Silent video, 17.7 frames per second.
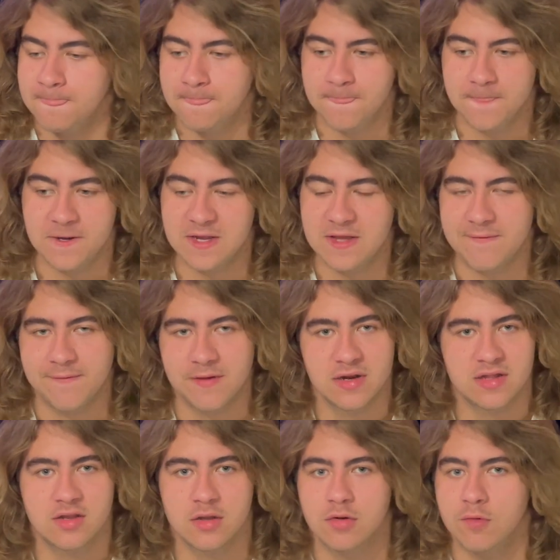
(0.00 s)
The
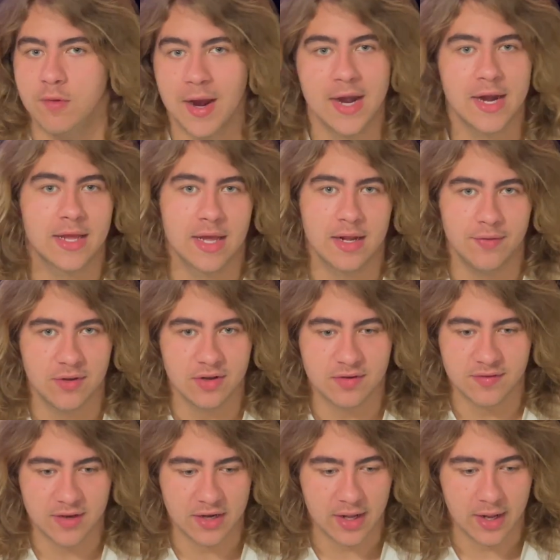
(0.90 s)
defense did great again
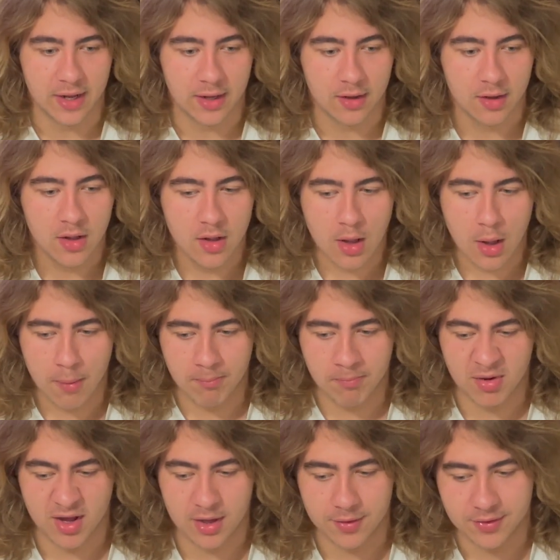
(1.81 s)
today,
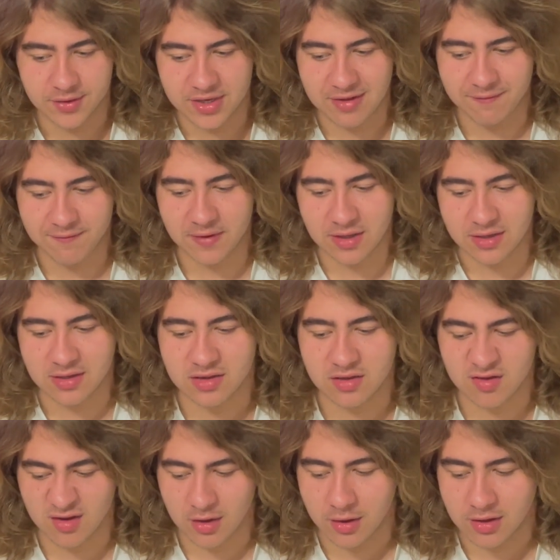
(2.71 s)
but the defense
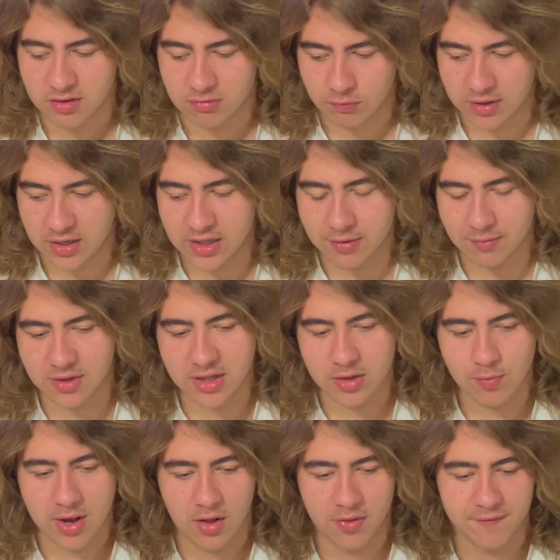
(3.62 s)
does really,
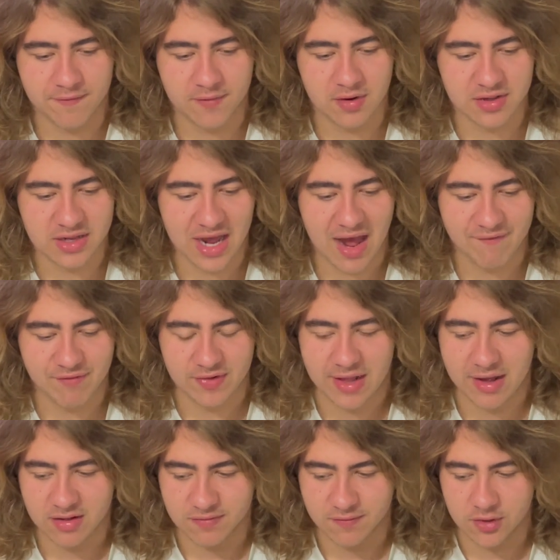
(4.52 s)
really well the first half,
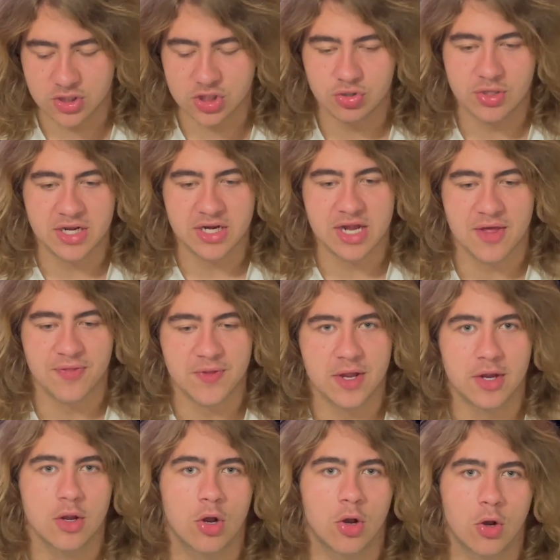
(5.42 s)
allows virtually
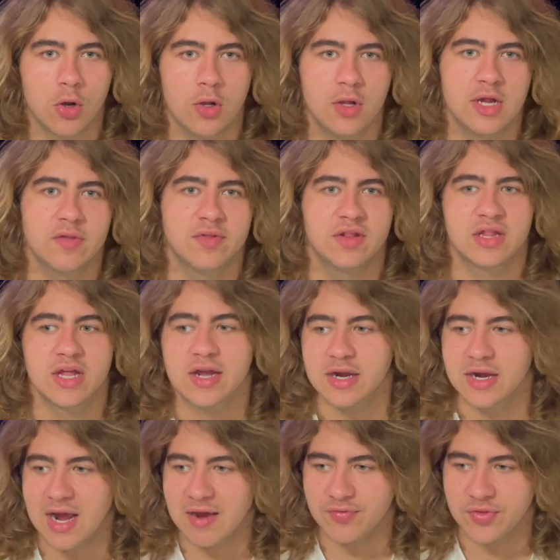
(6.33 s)
nothing. Early in the
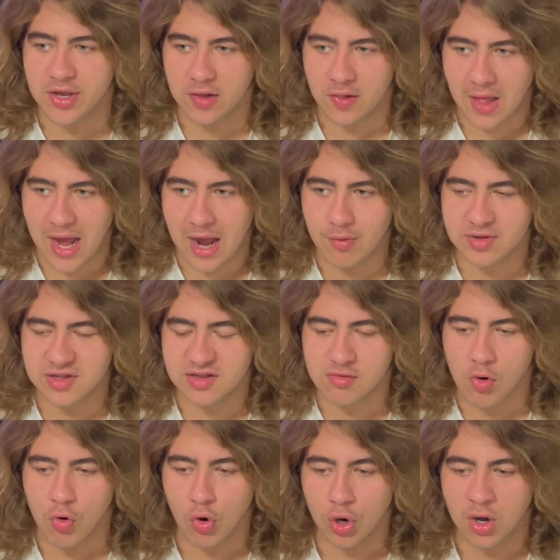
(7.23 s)
second half, they allow a
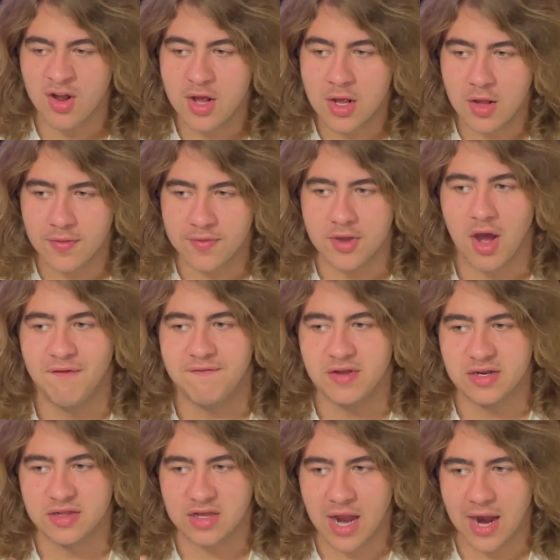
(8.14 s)
score. The
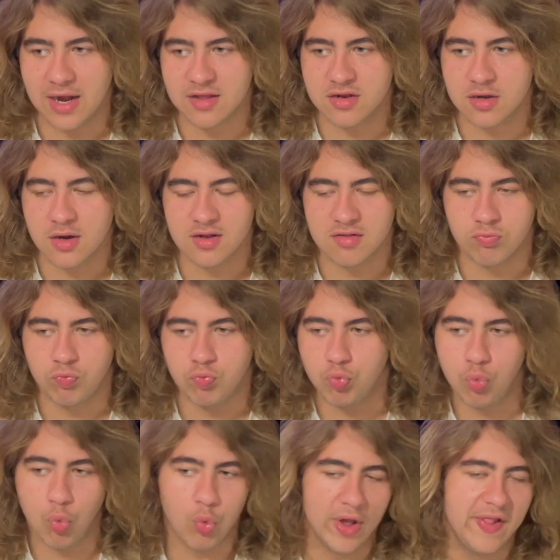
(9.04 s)
offense kind of starts
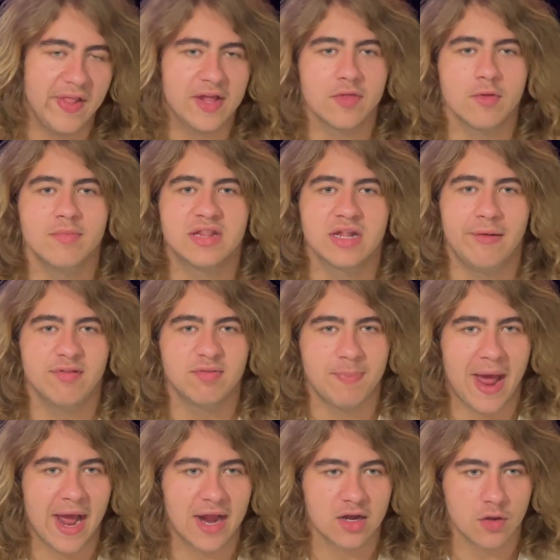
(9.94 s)
willing themselves
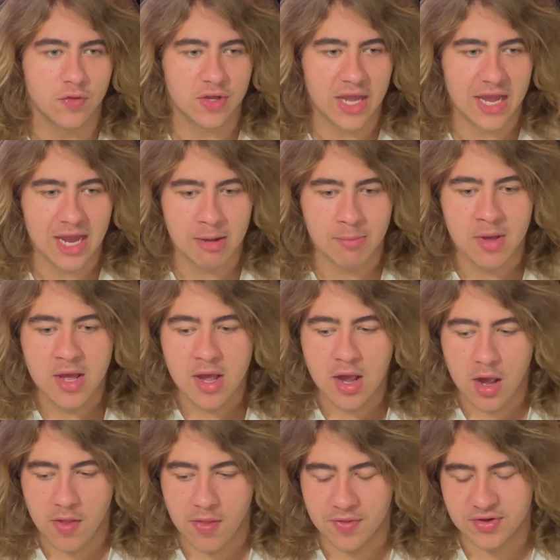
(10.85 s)
back into the game,
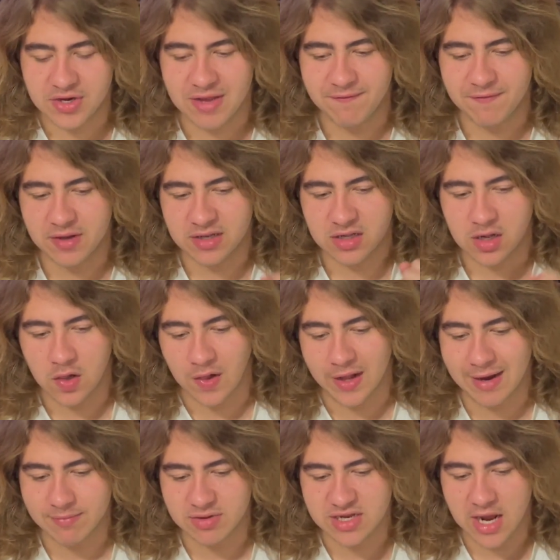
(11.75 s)
and then the defense
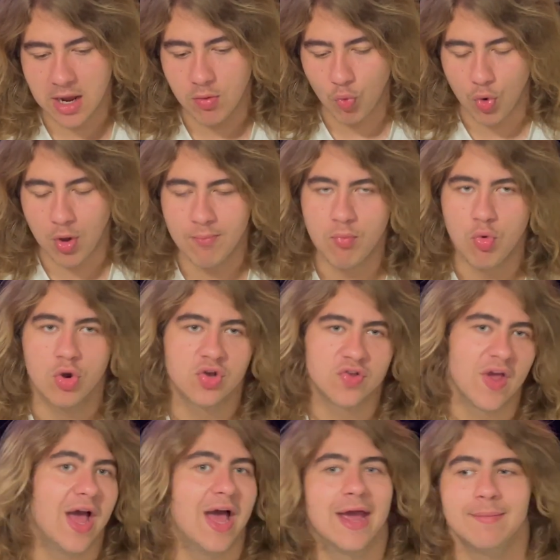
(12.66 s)
clamps down one more
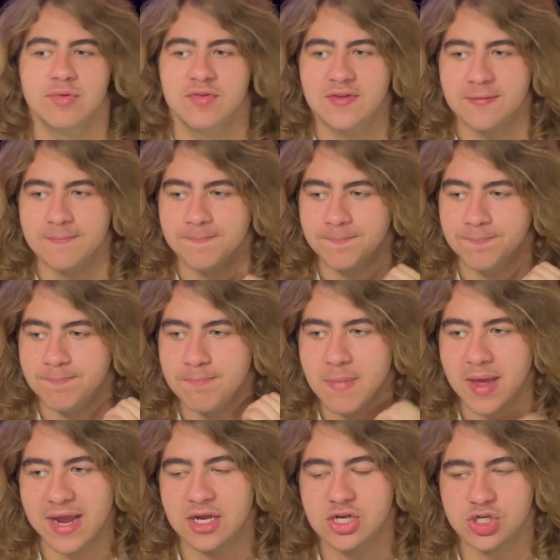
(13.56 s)
time to
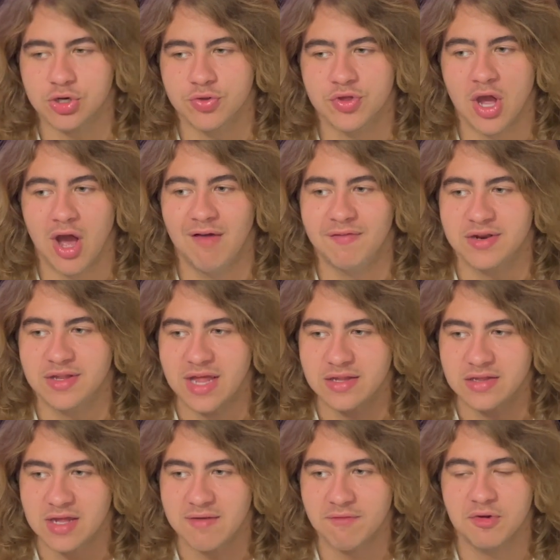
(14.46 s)
make sure the offense
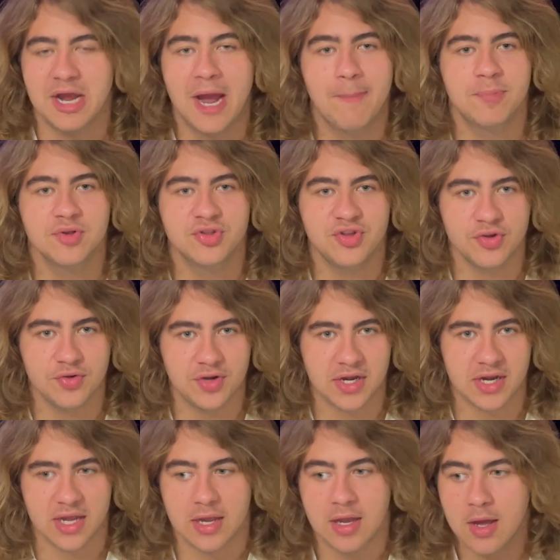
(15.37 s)
has every
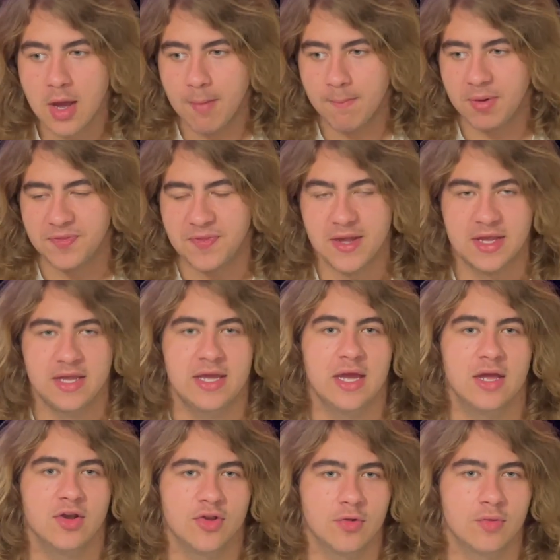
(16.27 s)
opportunity, but they
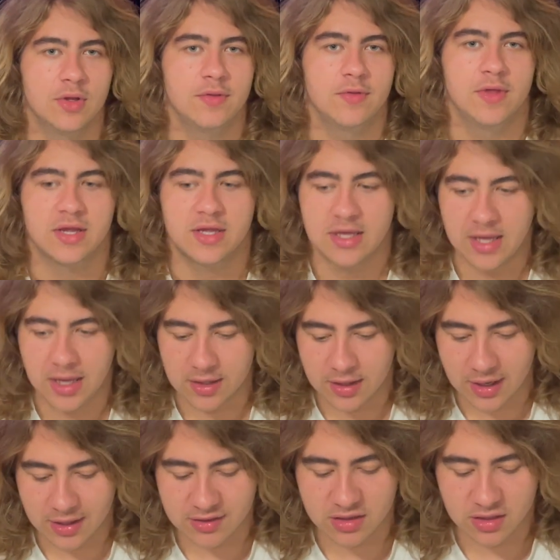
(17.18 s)
can't do it. They can't
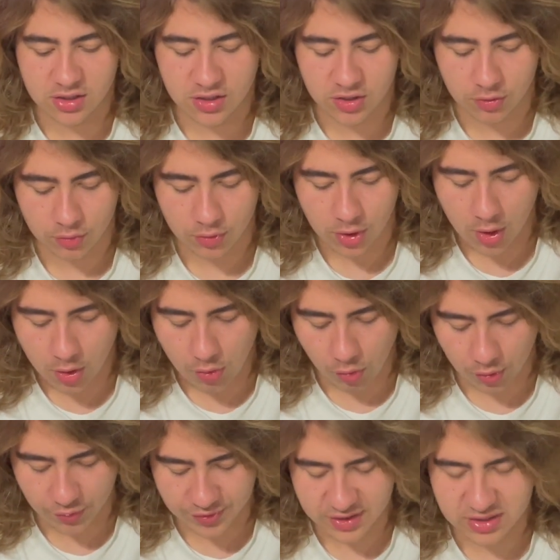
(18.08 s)
execute,
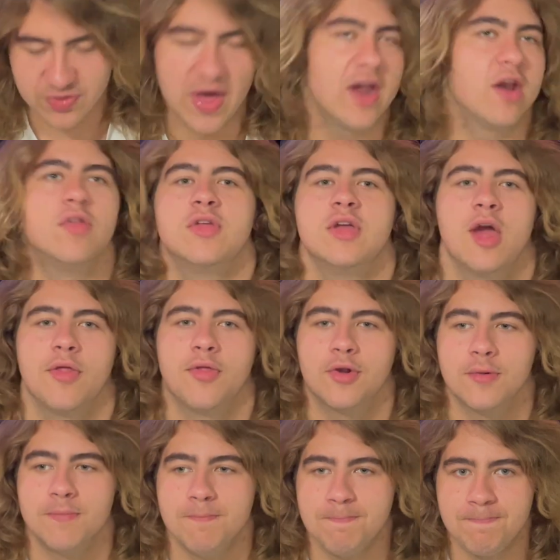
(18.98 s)
or this, that, or the other.